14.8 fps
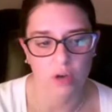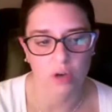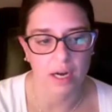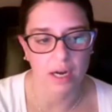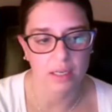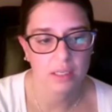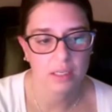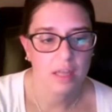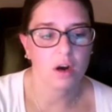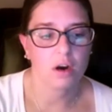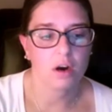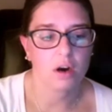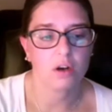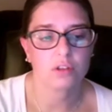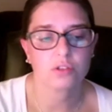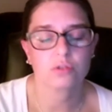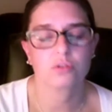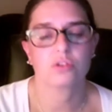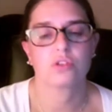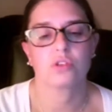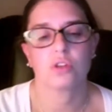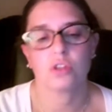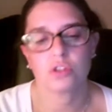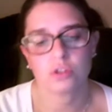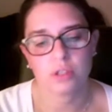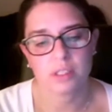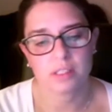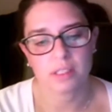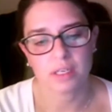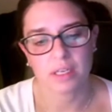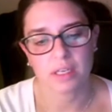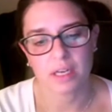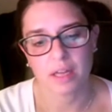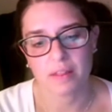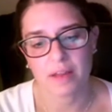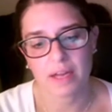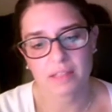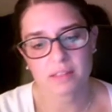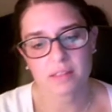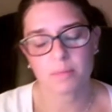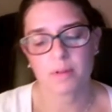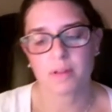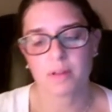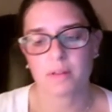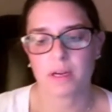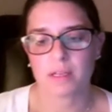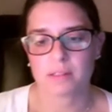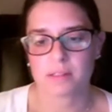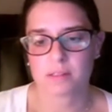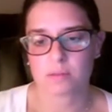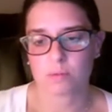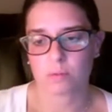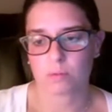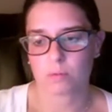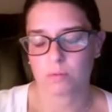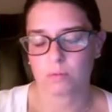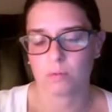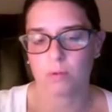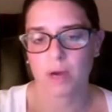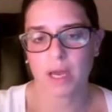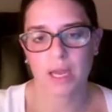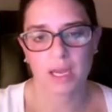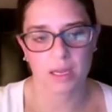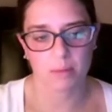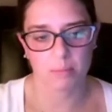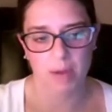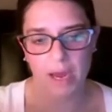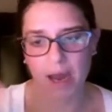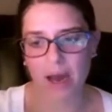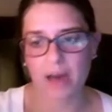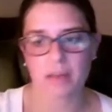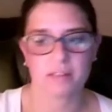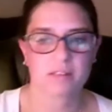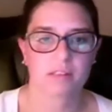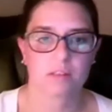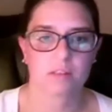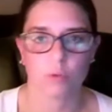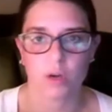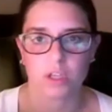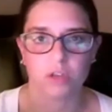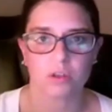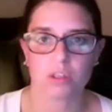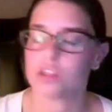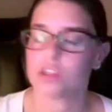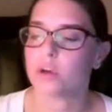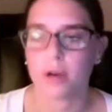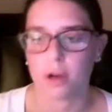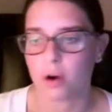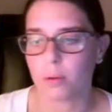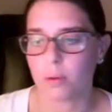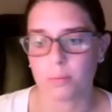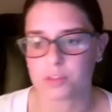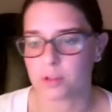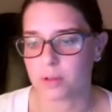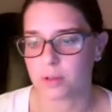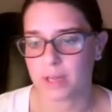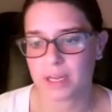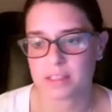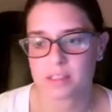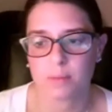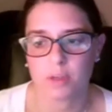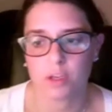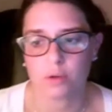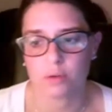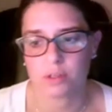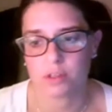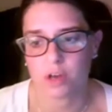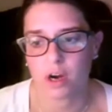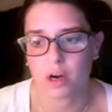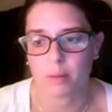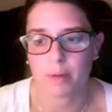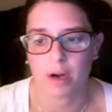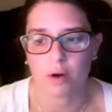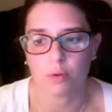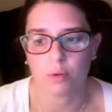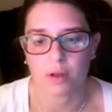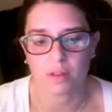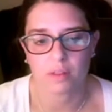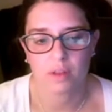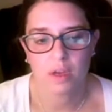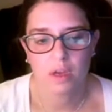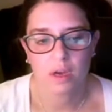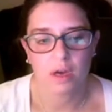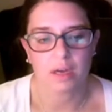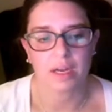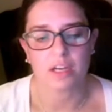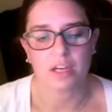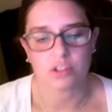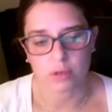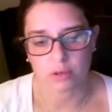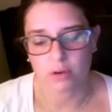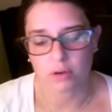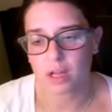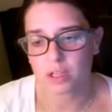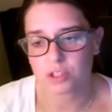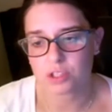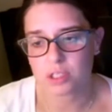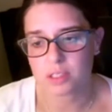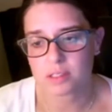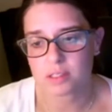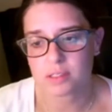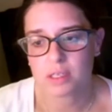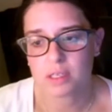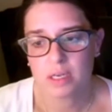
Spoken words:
There are also surgeries, and again, that's something that's way past what you can do at home. So that's something you would talk about with a gastroenterologist,